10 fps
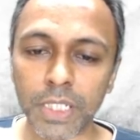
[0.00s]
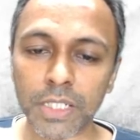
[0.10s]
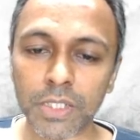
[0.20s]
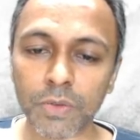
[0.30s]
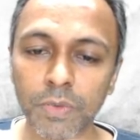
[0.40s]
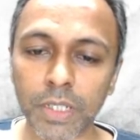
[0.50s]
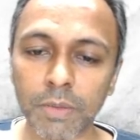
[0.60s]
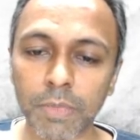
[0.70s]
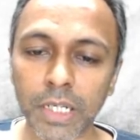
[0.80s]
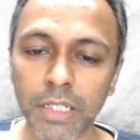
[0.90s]
b
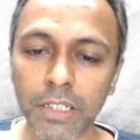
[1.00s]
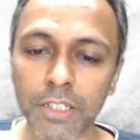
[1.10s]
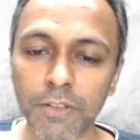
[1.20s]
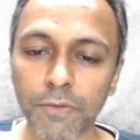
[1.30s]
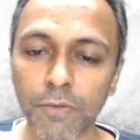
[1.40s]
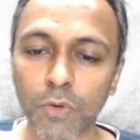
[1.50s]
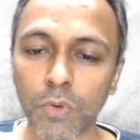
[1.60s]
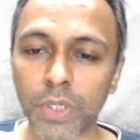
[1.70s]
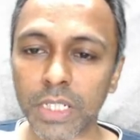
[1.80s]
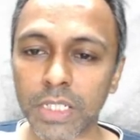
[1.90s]
square minus
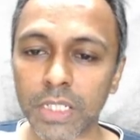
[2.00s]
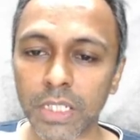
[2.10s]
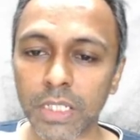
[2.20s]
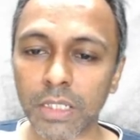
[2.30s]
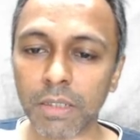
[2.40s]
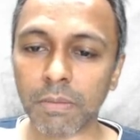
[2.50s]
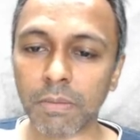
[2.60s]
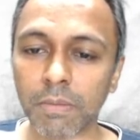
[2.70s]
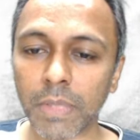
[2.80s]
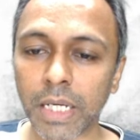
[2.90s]
4ac
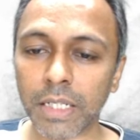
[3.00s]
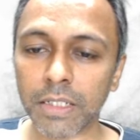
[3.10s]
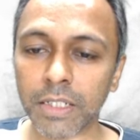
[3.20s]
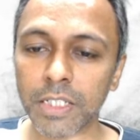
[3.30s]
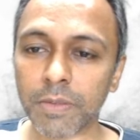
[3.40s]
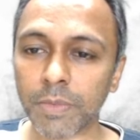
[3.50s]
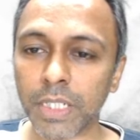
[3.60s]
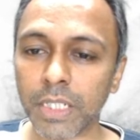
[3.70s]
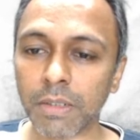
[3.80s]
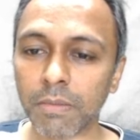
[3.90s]
minus
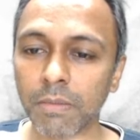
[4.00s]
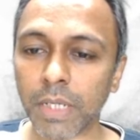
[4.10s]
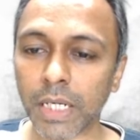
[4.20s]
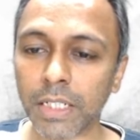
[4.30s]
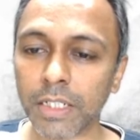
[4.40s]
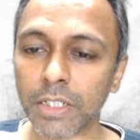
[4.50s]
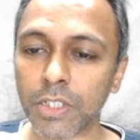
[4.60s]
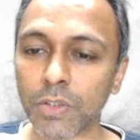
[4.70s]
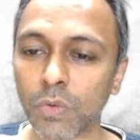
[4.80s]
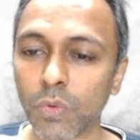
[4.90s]
b
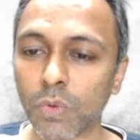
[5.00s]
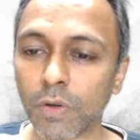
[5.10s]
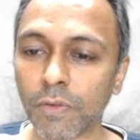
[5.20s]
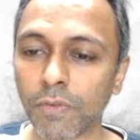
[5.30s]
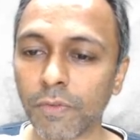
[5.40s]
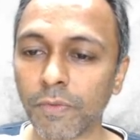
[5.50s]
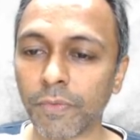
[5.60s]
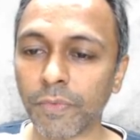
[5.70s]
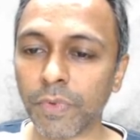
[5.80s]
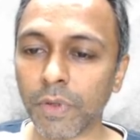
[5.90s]
minus root of